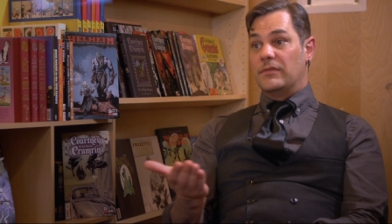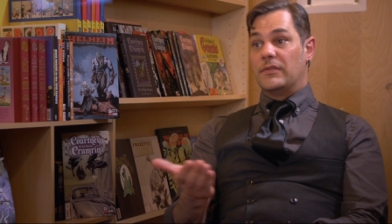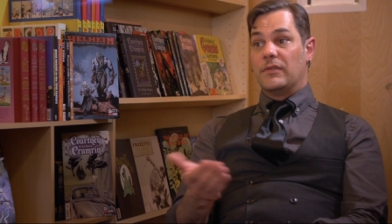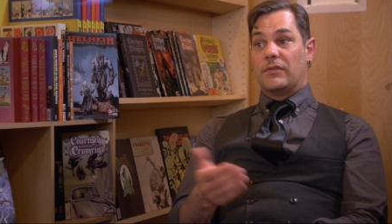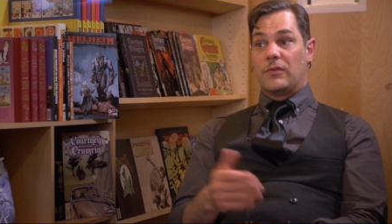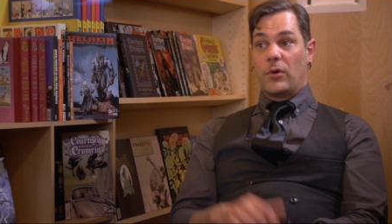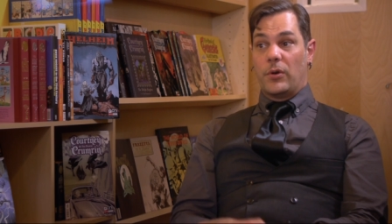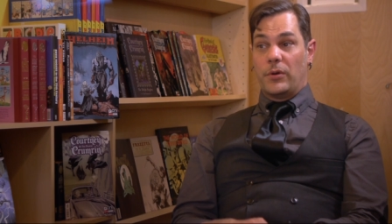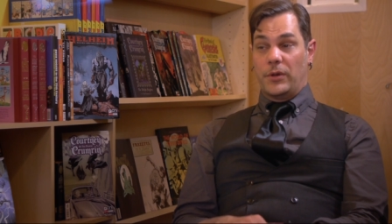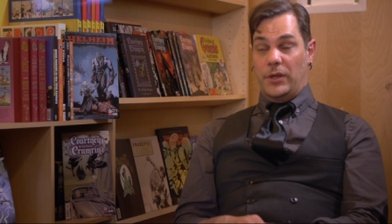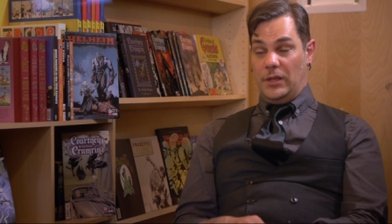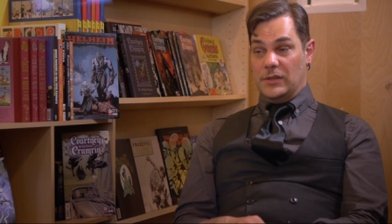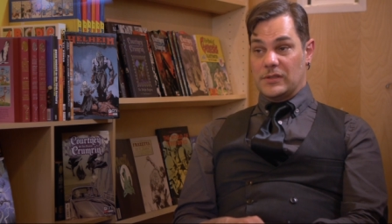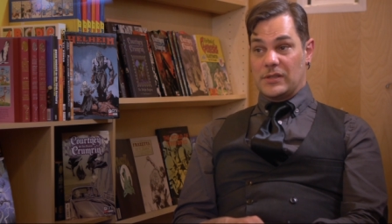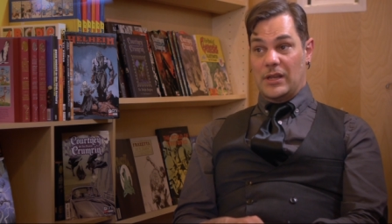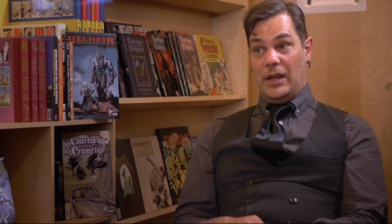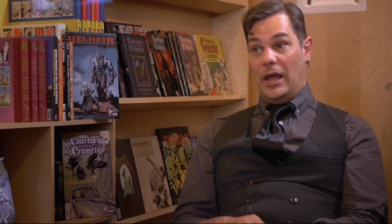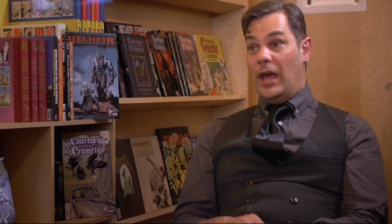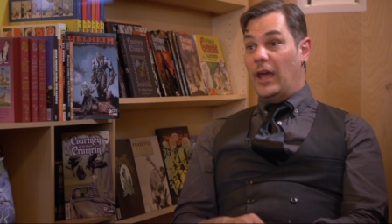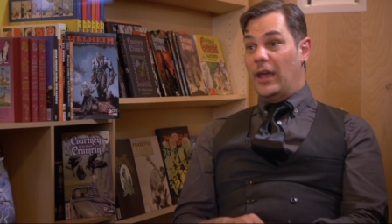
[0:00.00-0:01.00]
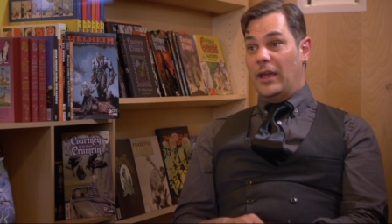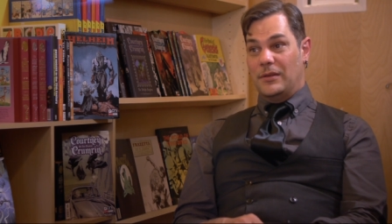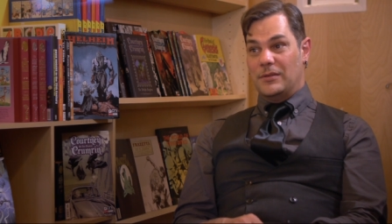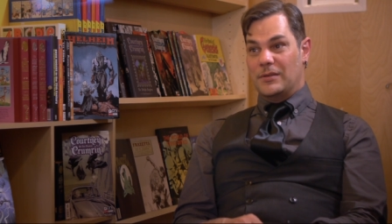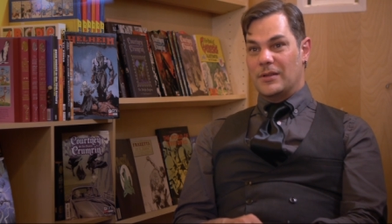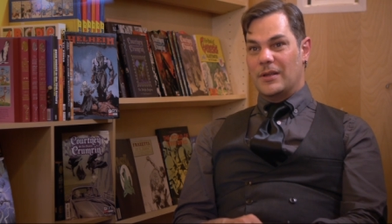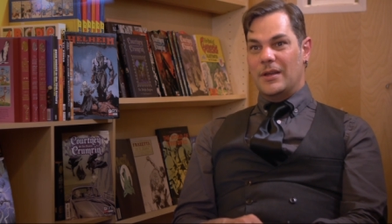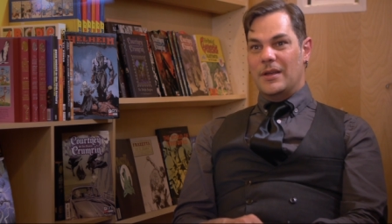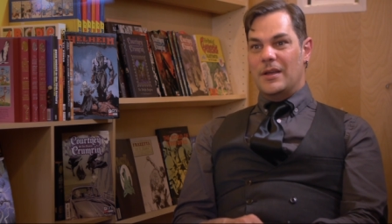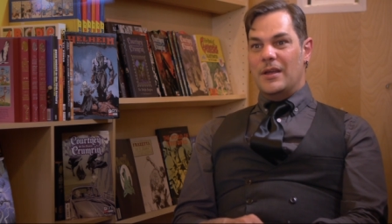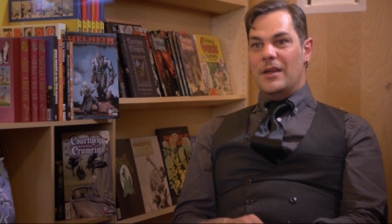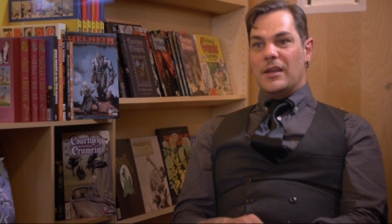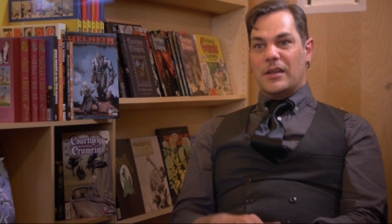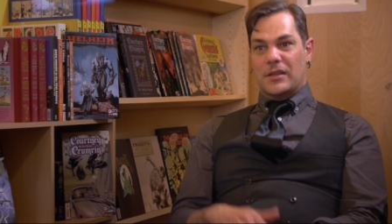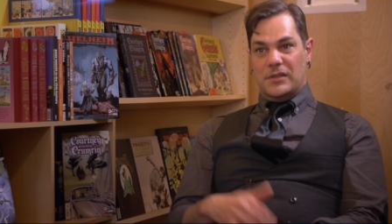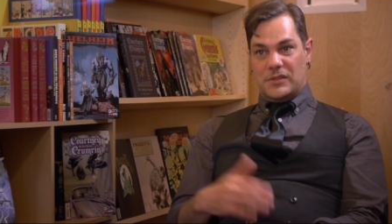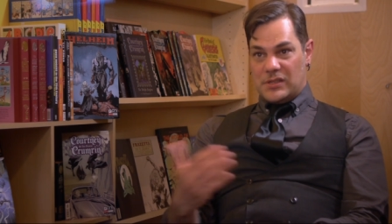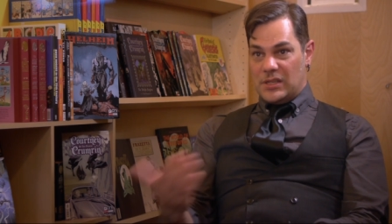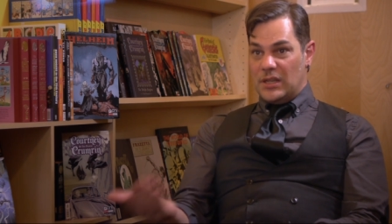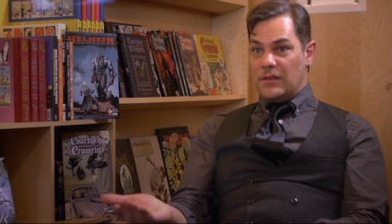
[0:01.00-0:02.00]
of Courtney as, and I had
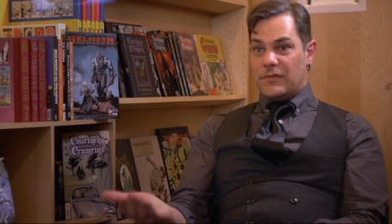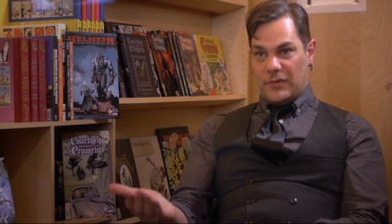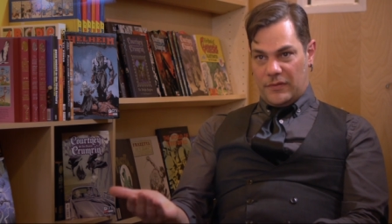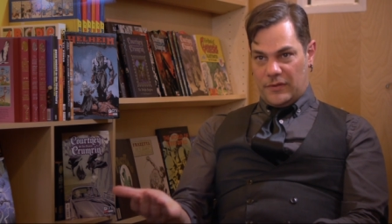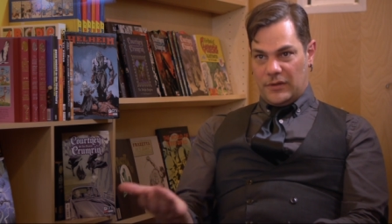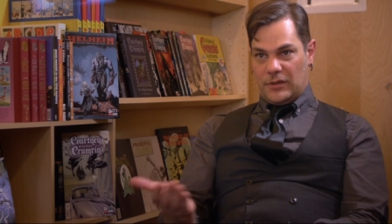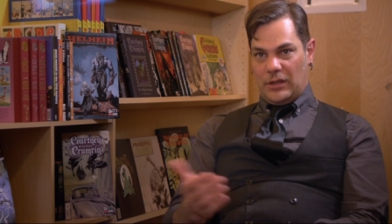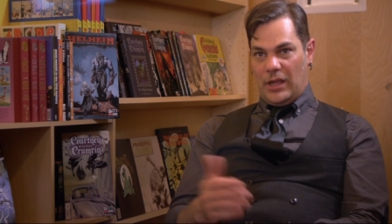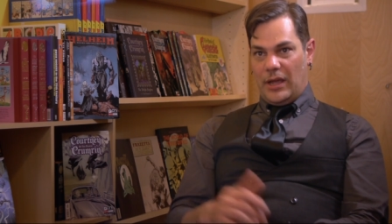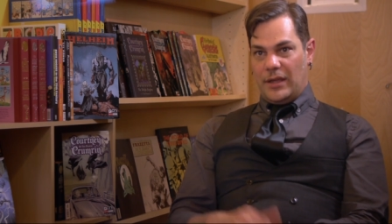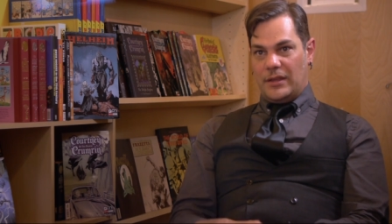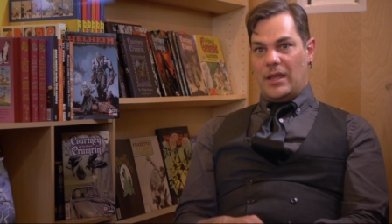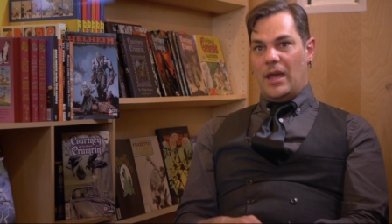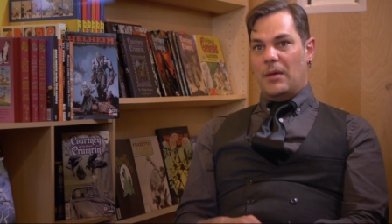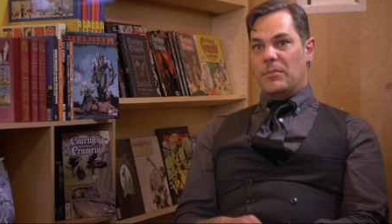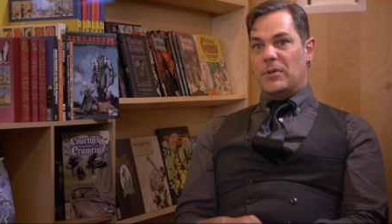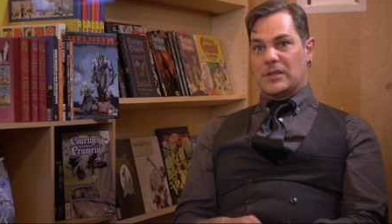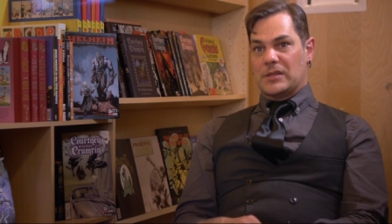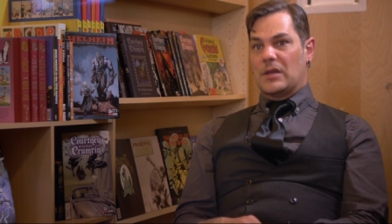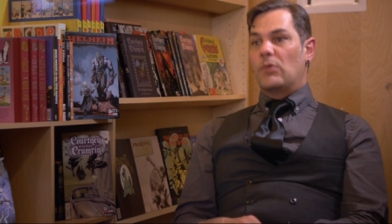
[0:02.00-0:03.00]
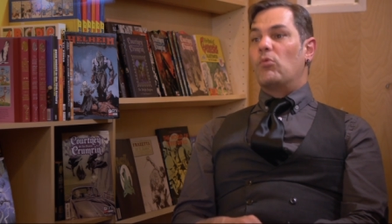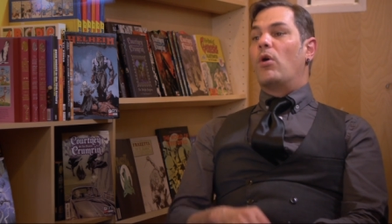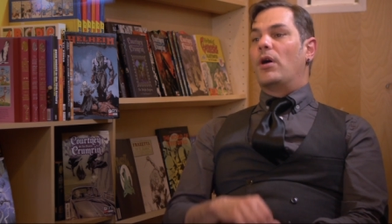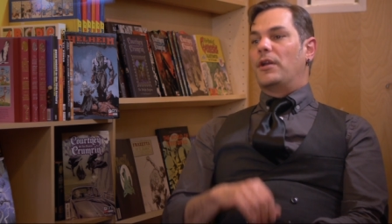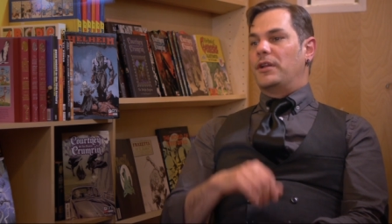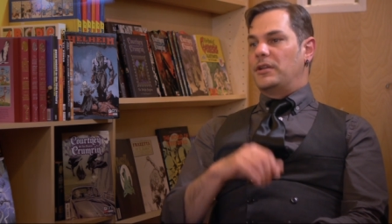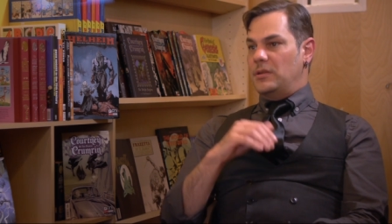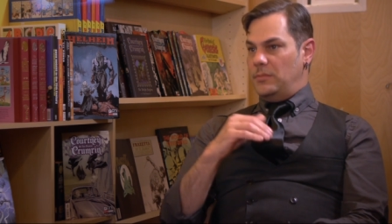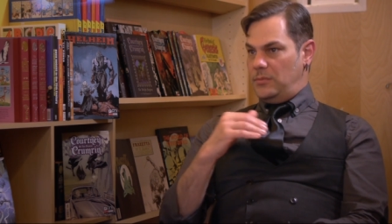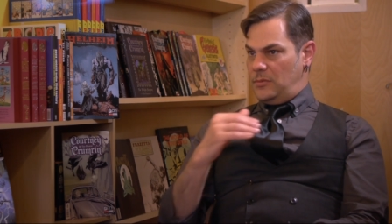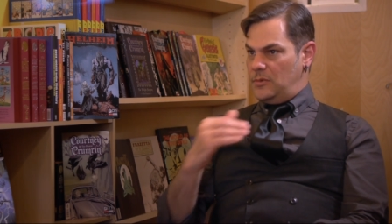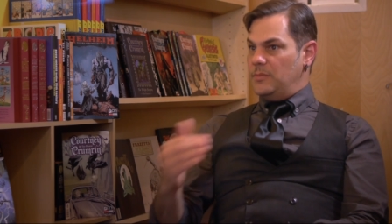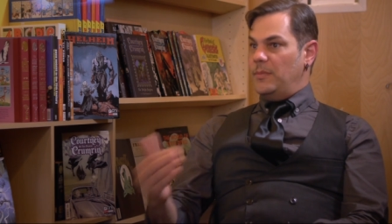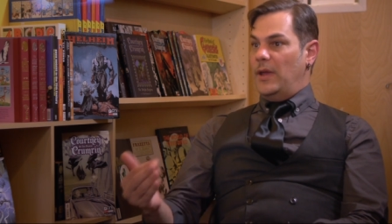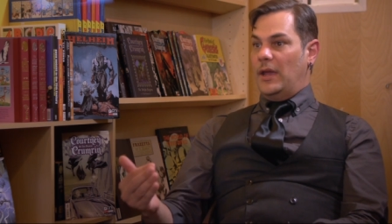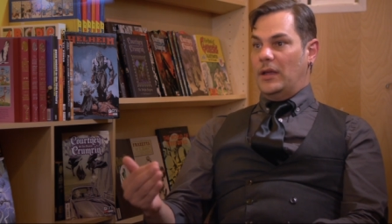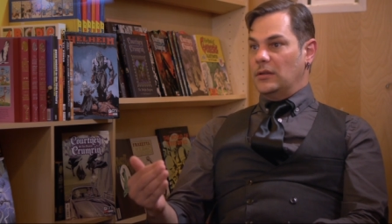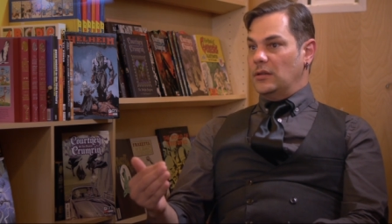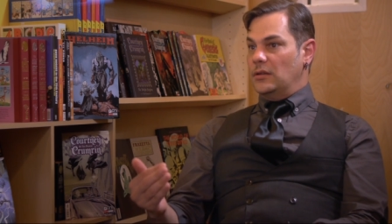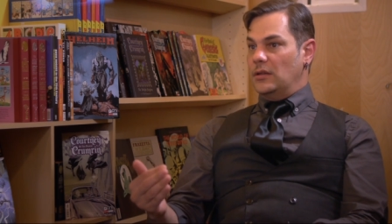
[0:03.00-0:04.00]
conceived of her like that because I wanted to
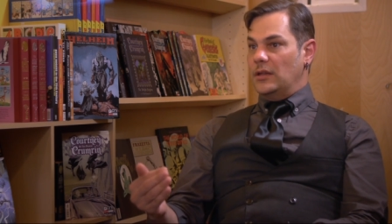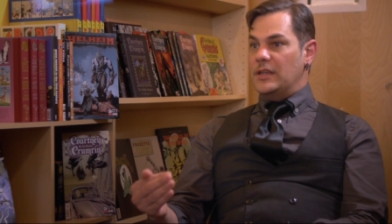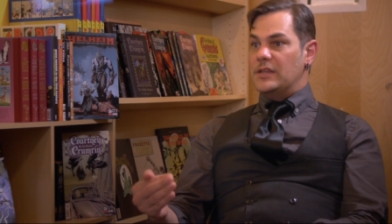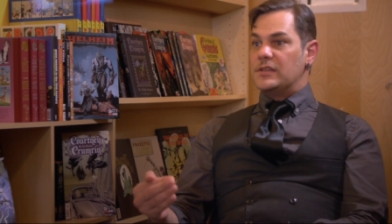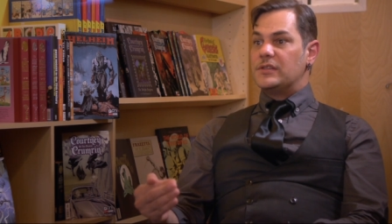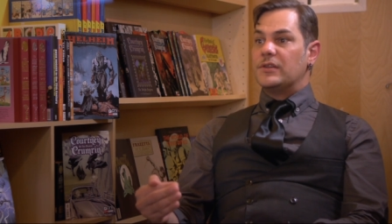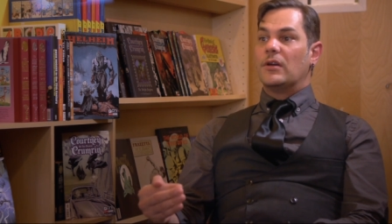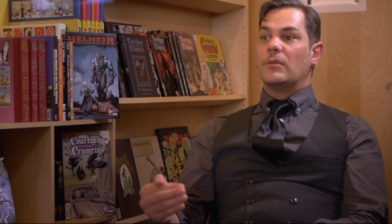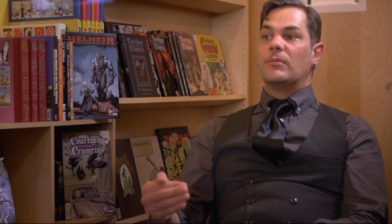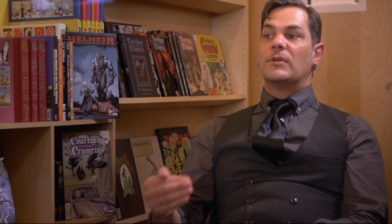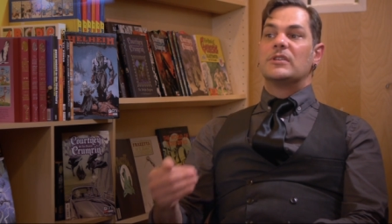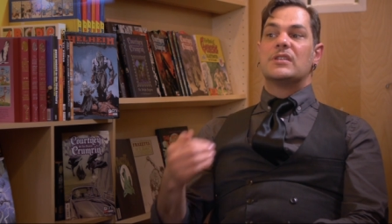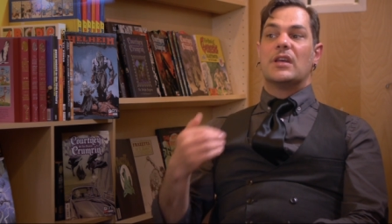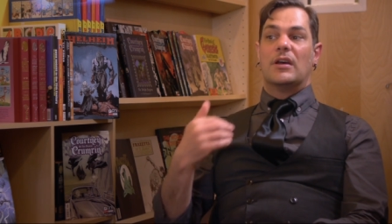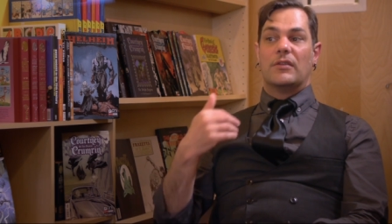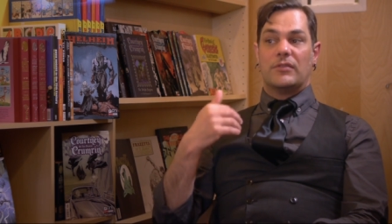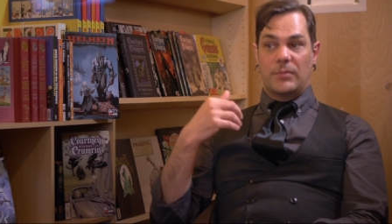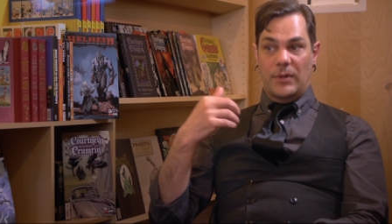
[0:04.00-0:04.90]
make it a little easier on myself,